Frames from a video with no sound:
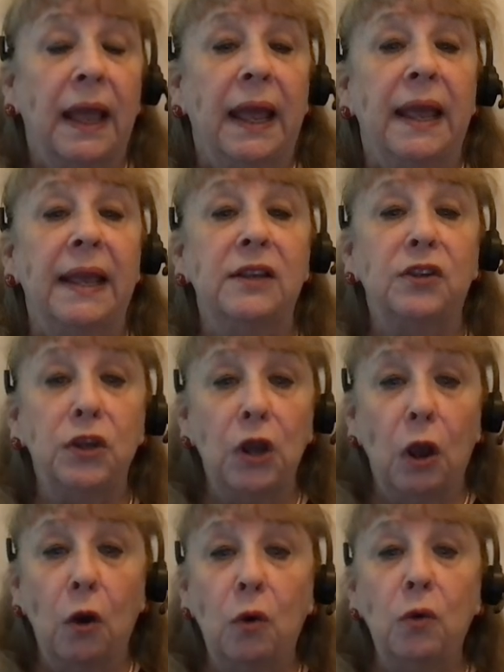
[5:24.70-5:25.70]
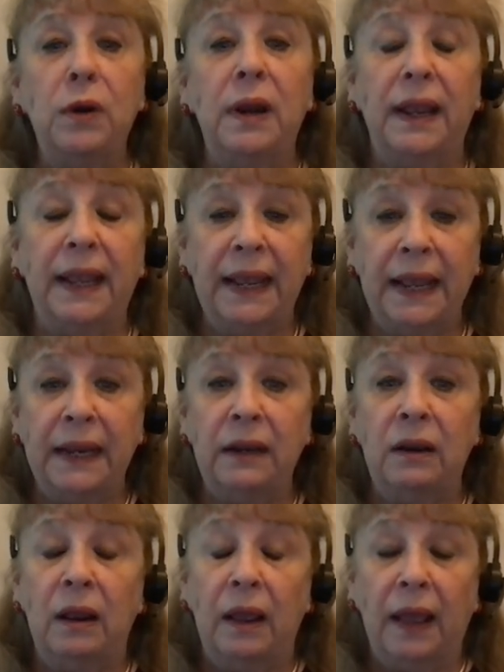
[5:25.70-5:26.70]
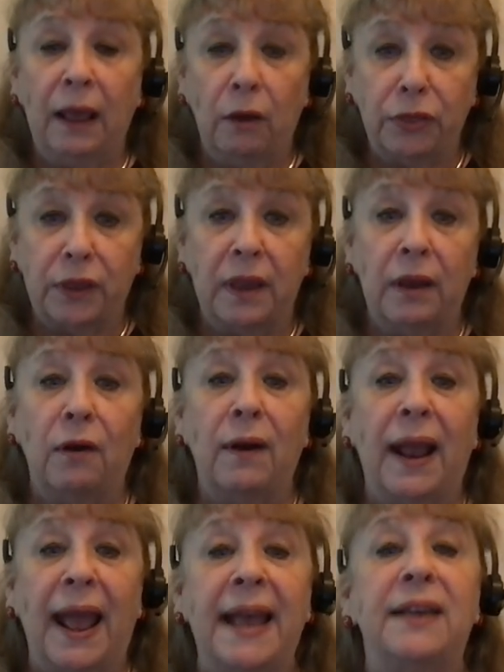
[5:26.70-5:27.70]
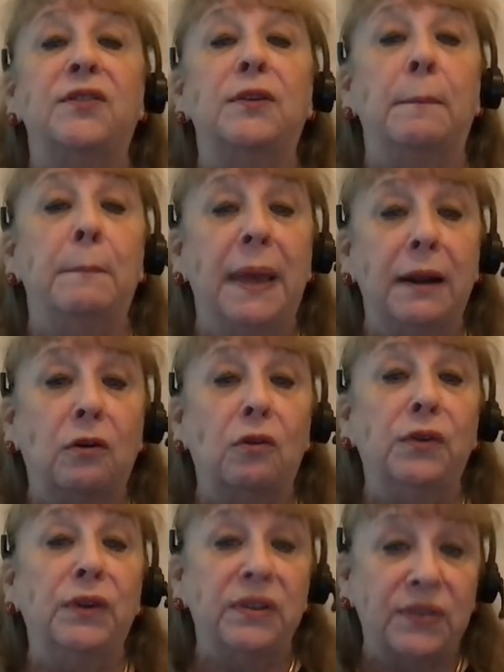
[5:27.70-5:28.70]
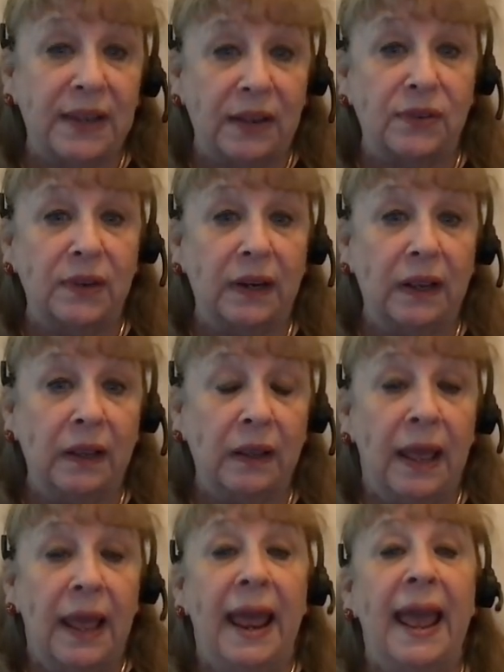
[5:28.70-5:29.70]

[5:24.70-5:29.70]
is known in healthcare as medical necessity,